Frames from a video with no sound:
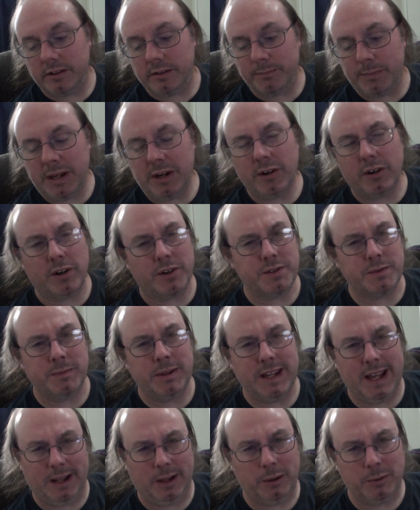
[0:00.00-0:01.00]
Peter calls them
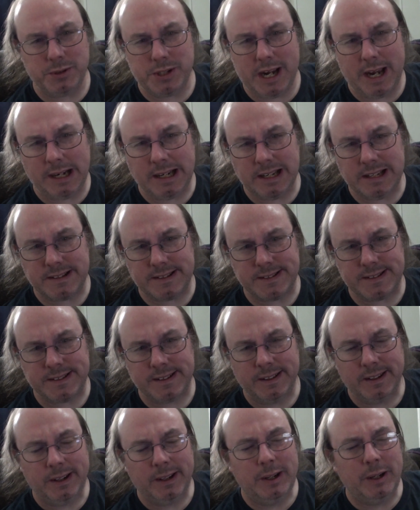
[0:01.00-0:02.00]
yellow jackets.
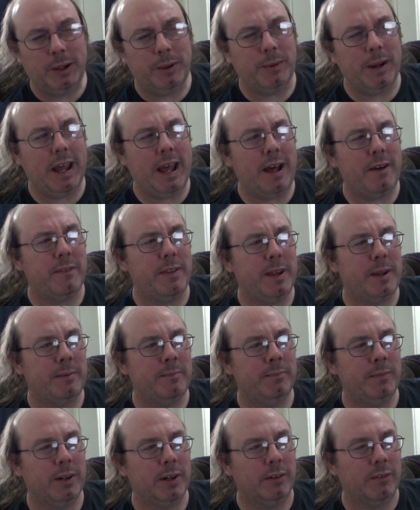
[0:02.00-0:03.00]
We have
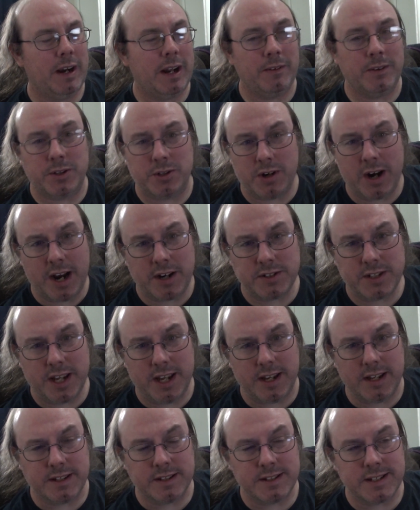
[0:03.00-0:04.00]
them around the trash
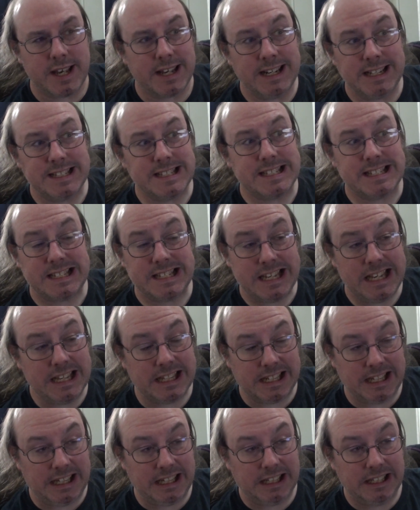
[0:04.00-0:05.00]
cans. I didn't see
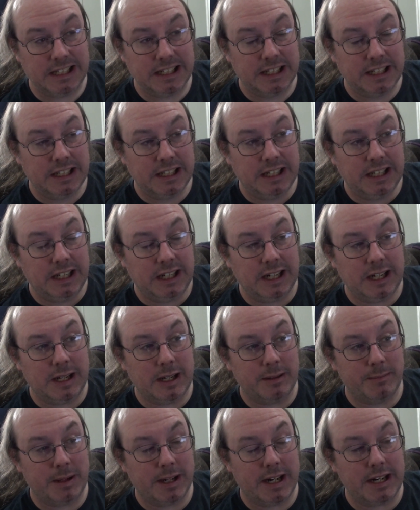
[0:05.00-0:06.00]
any,
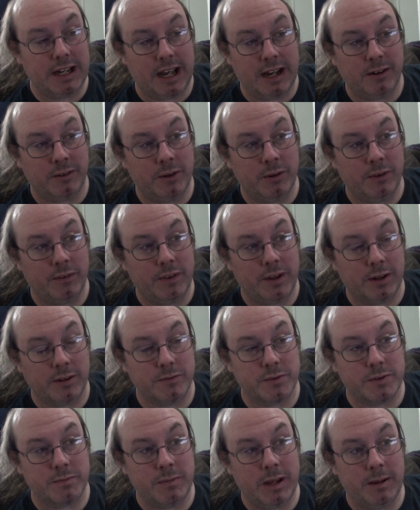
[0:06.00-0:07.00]
uh, but I, I don't know if there
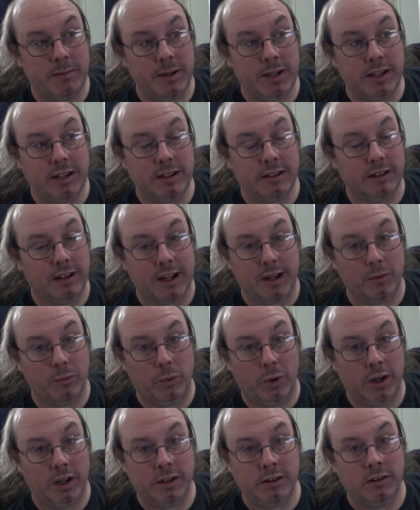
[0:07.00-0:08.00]
was maybe like
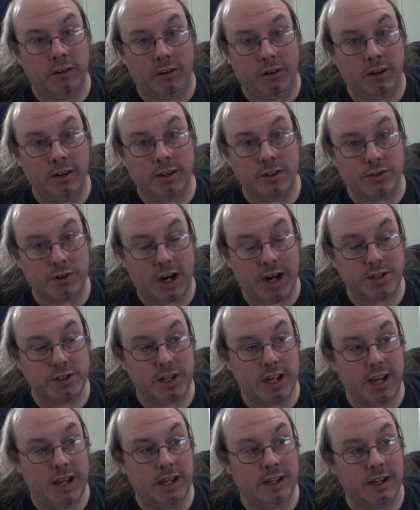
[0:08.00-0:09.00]
one on the trash
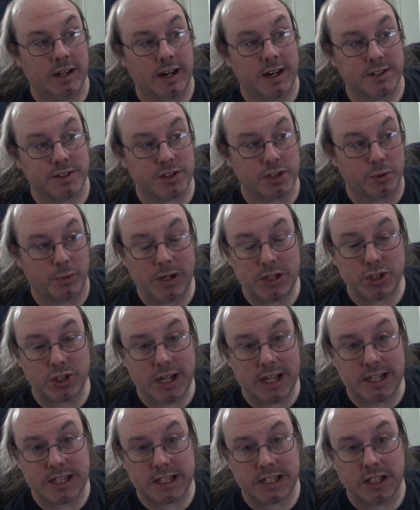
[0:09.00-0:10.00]
can and I squished
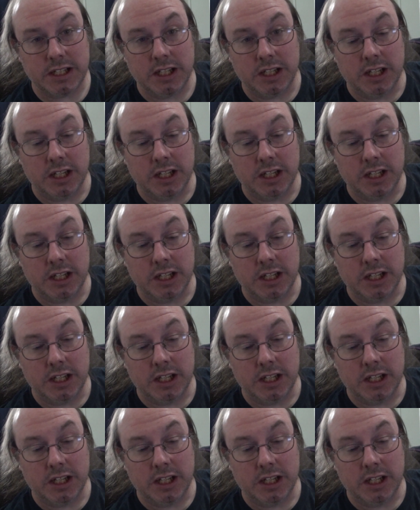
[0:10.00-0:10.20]
it